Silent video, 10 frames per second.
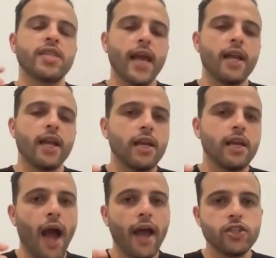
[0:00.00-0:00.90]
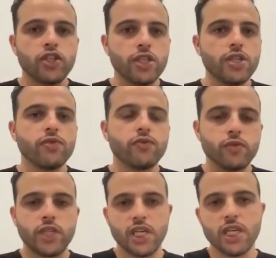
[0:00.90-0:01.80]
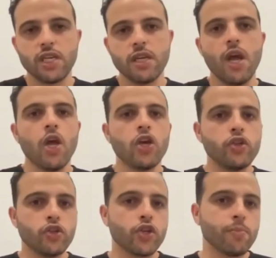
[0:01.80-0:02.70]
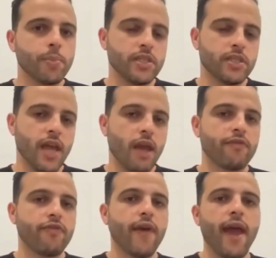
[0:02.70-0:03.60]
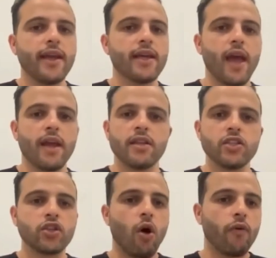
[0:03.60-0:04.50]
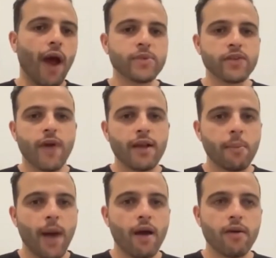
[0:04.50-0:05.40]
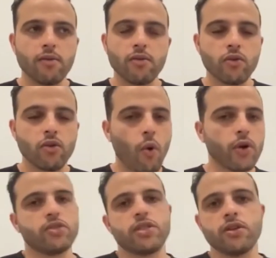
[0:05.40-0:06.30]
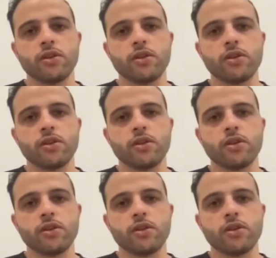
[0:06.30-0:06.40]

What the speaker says: daily hygiene routine, you should be safe. And again, this all wraps around about going to see